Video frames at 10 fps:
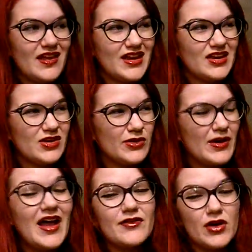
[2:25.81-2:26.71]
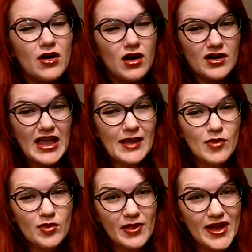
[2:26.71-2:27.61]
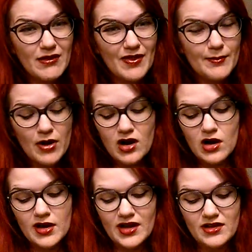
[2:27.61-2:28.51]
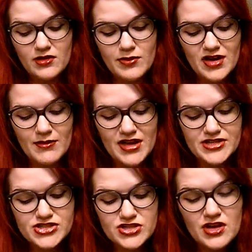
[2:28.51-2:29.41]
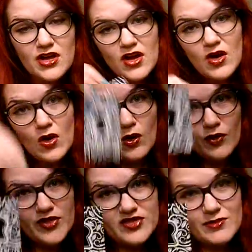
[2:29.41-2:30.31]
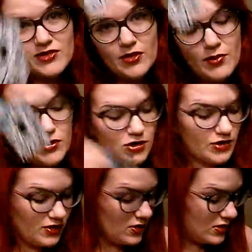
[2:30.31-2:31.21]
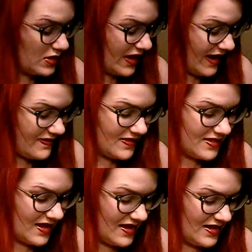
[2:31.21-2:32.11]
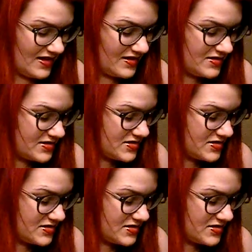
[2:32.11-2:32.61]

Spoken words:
a new kind of a card game that you play around the park, and you pretty much hold this up to a portal, and then